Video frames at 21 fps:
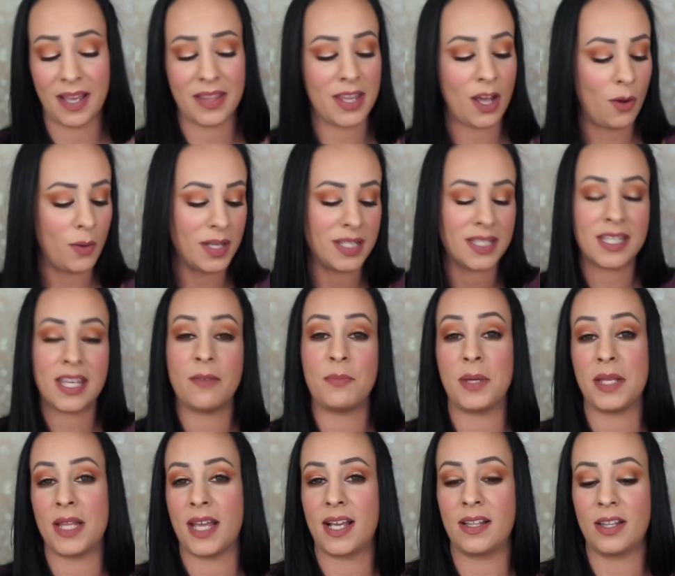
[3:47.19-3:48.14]
They always give
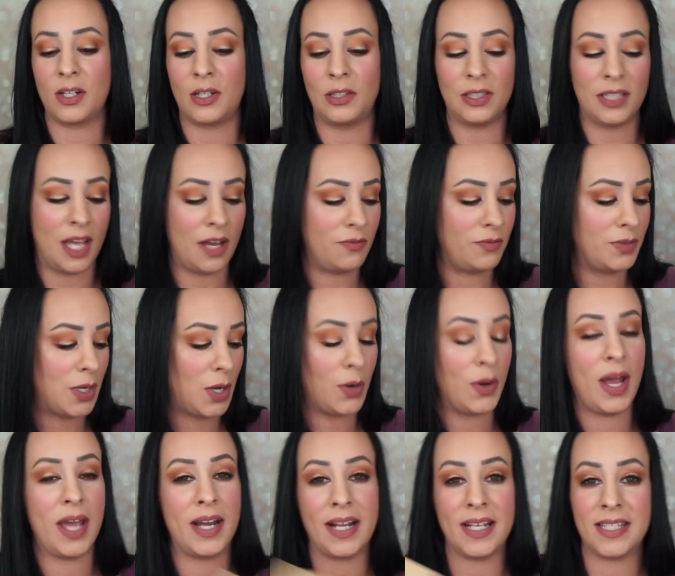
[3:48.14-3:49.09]
me like a little love note,
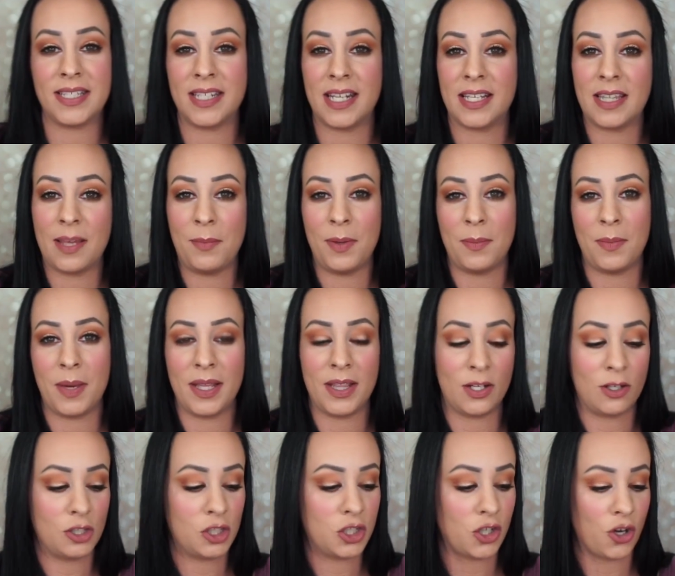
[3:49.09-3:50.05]
and I stick them in my
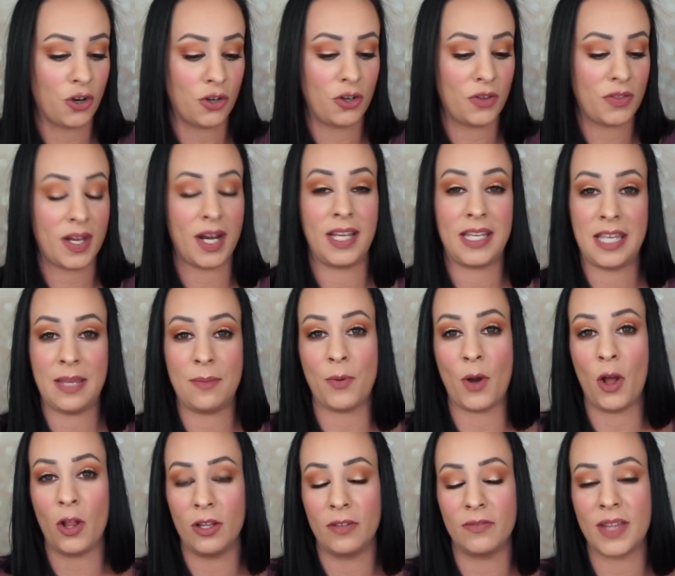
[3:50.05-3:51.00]
little journal that I keep
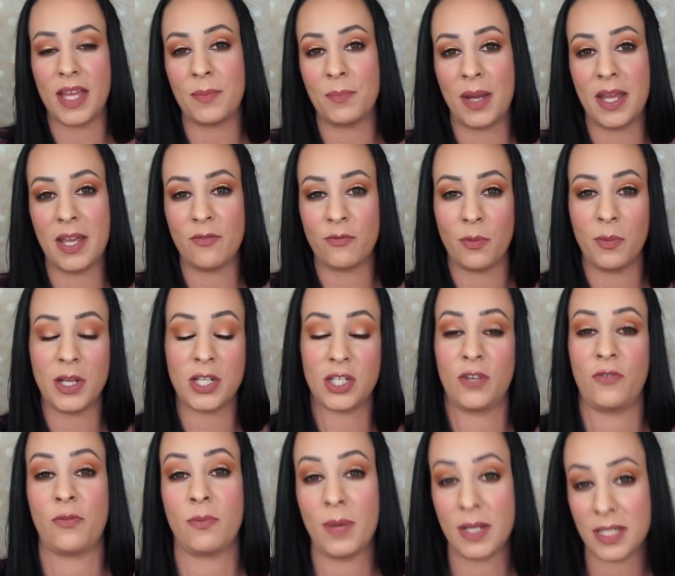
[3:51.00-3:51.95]
all of like my
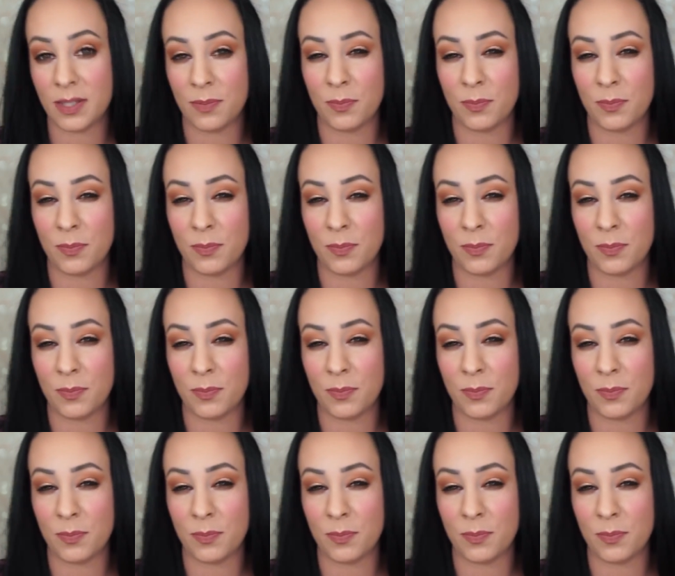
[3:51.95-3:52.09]
information for